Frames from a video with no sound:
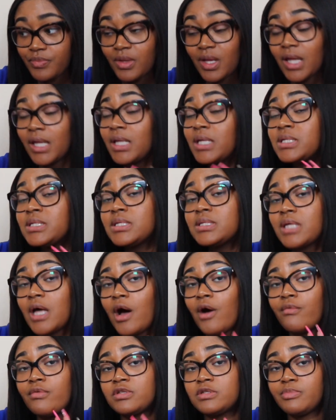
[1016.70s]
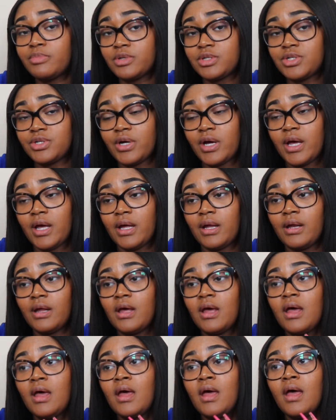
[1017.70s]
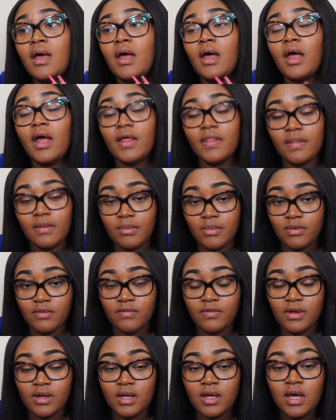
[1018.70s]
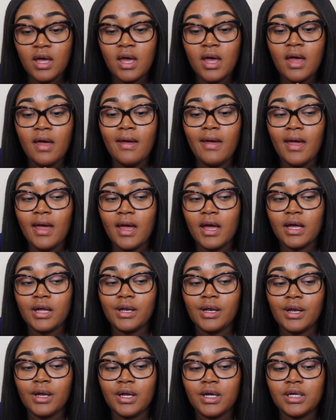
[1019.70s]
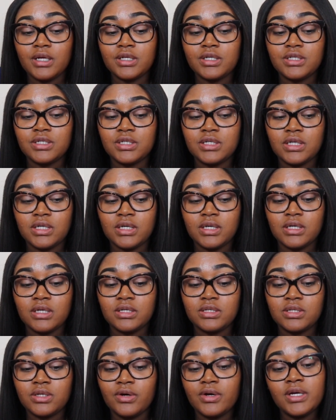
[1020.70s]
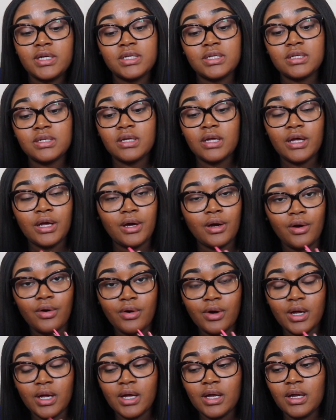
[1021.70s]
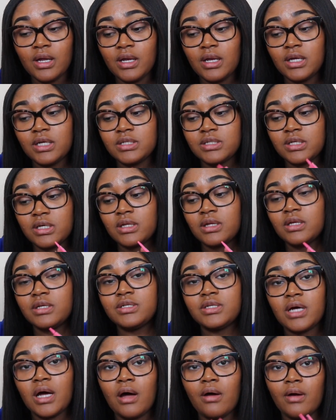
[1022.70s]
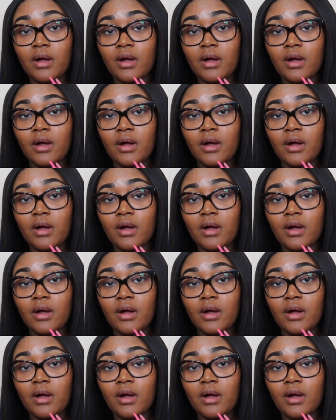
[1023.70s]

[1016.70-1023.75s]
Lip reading: This is how it was portrayed in the movie. And he agreed and he took the child